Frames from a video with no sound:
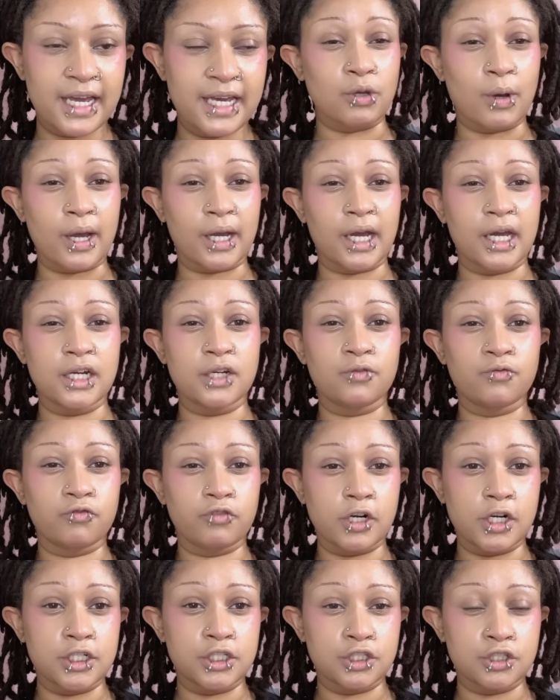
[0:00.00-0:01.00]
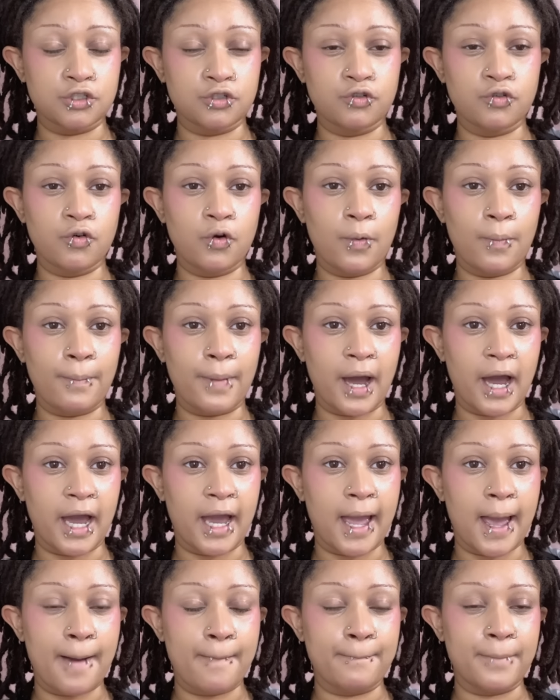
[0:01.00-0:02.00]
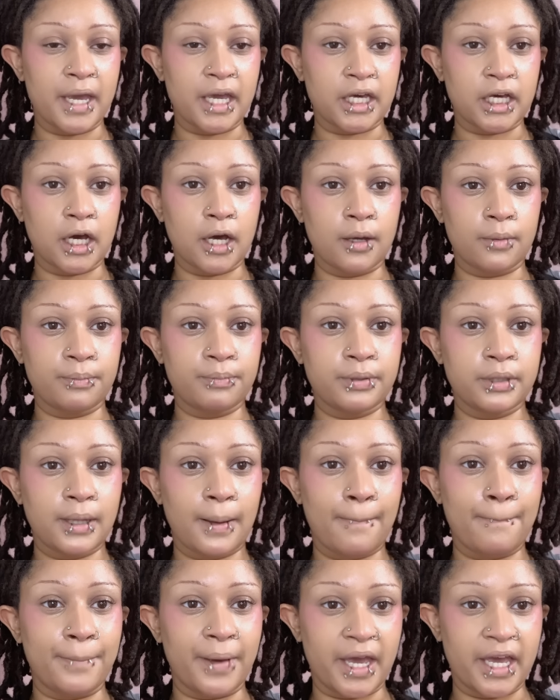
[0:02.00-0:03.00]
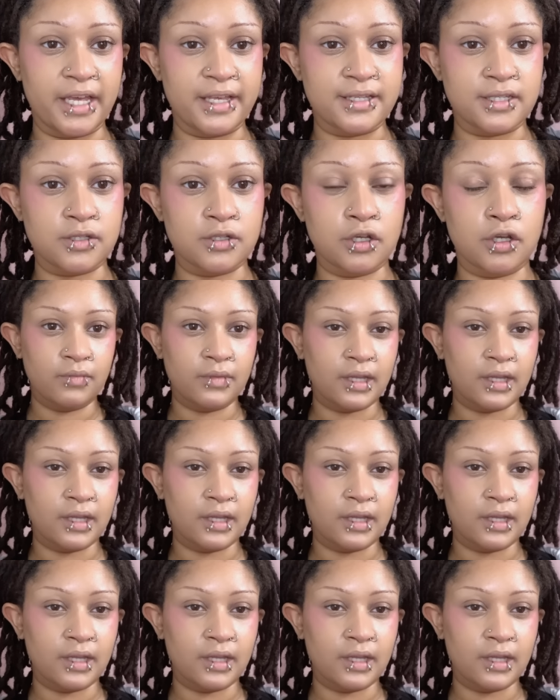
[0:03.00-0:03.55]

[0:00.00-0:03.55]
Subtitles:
so I kind of rushed through my makeup base.